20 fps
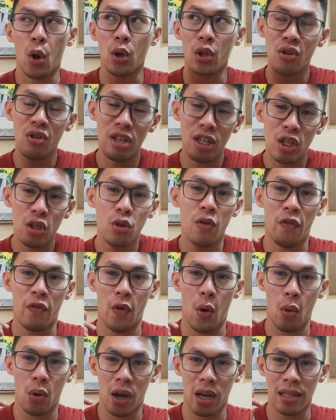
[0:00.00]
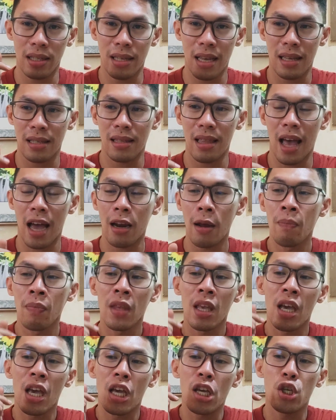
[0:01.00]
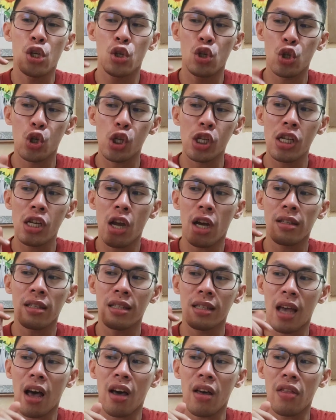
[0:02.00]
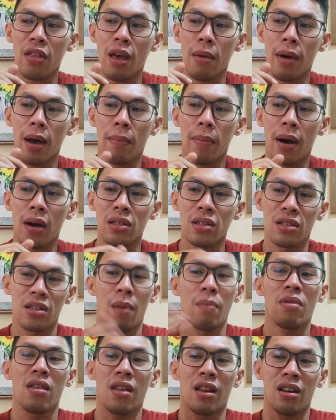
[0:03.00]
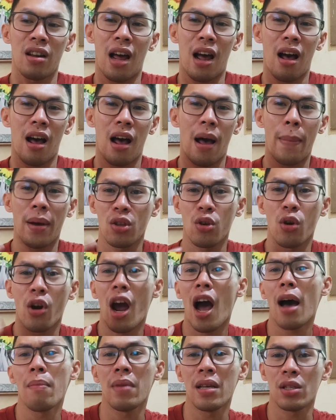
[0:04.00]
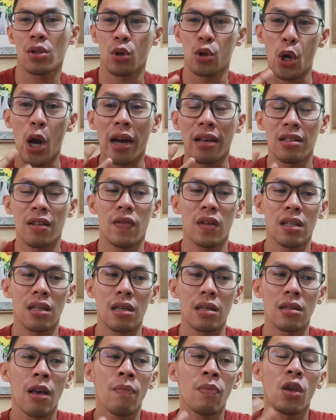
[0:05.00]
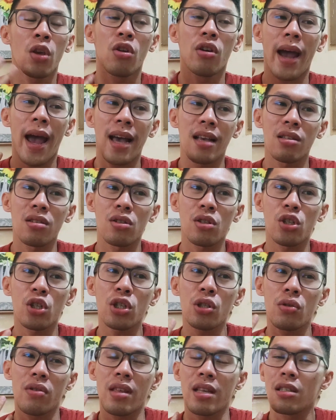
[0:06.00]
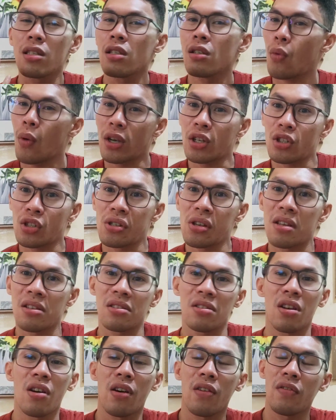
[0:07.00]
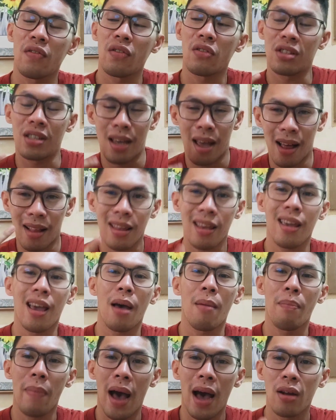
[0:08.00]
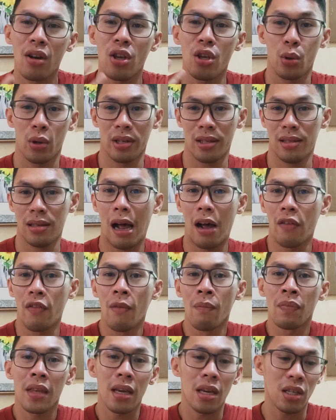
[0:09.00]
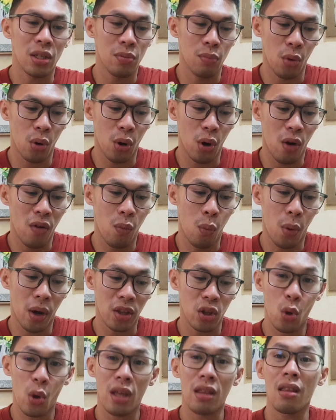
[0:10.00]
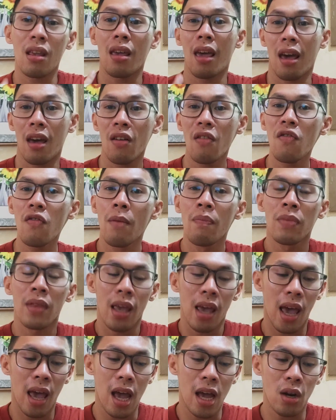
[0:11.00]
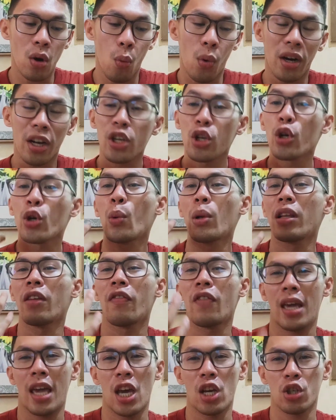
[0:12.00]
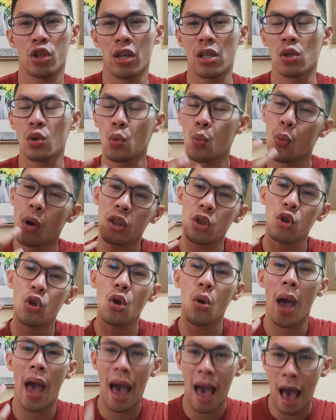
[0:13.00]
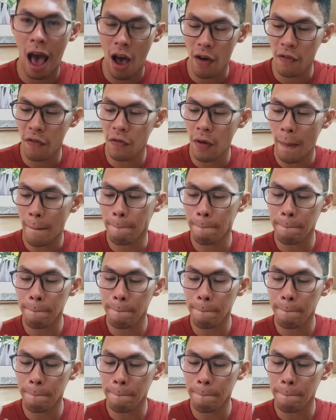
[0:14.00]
all you need to focus is that you should not tell them about something that about your hobbies or your activities. Your answer to these questions of telling about yourself is more of what you can give and what are your qualifications, what do you have